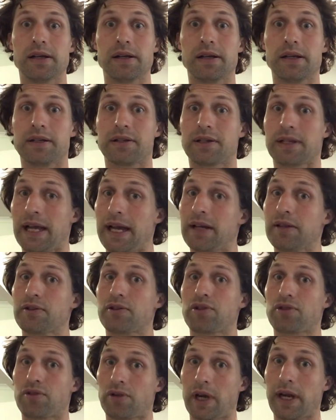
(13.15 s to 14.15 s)
Sounds
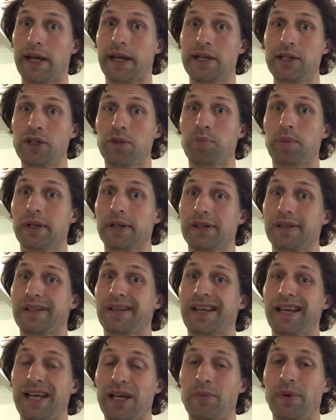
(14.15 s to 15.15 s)
strange, but
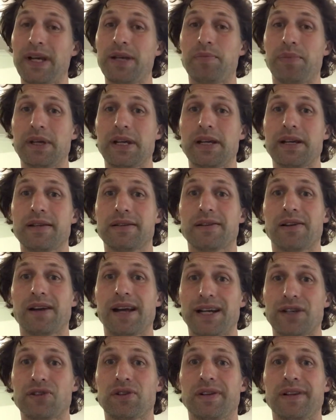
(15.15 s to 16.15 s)
Kiwi beers are
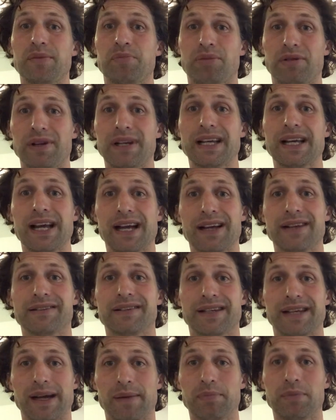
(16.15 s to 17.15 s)
actually pretty hard
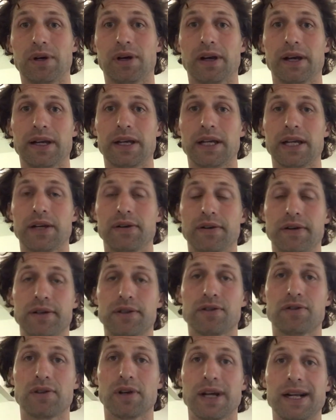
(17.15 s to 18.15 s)
to come by here in
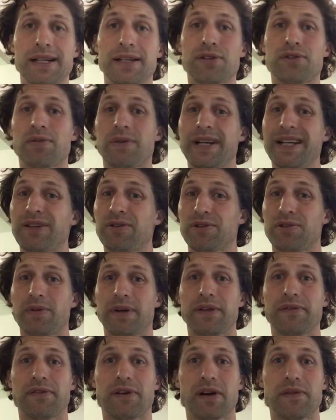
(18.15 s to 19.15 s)
Australia. 20 or
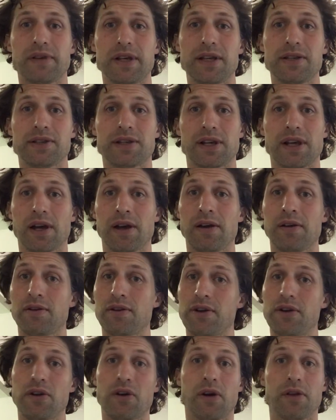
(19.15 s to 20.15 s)
25 years ago,
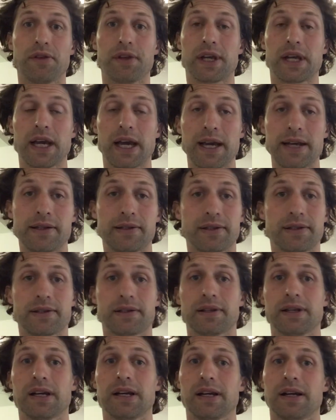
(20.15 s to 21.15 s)
not the case.
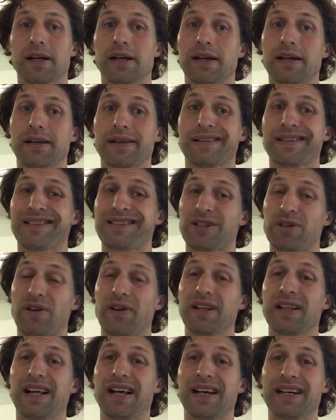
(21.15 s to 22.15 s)

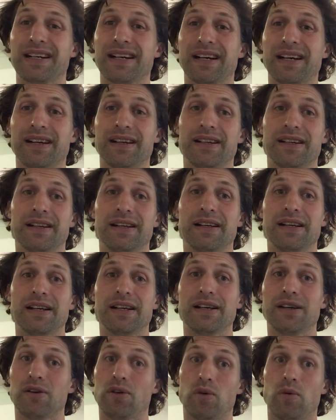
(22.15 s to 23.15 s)
Steinlager,
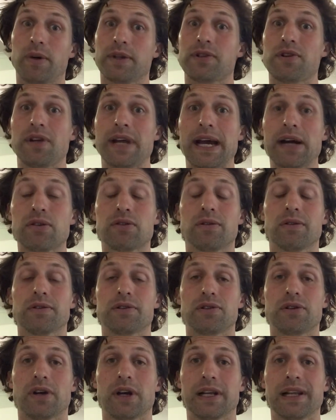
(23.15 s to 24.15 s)
or what's now called
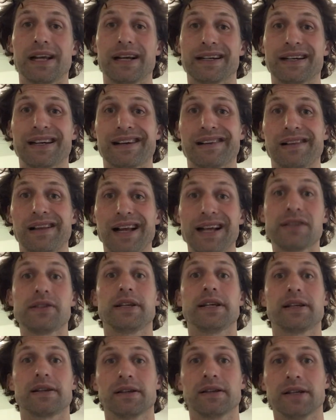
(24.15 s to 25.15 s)
Steinlager
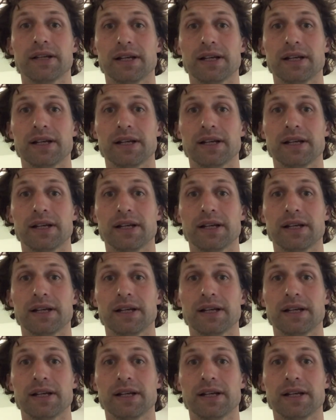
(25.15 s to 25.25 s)
Classic,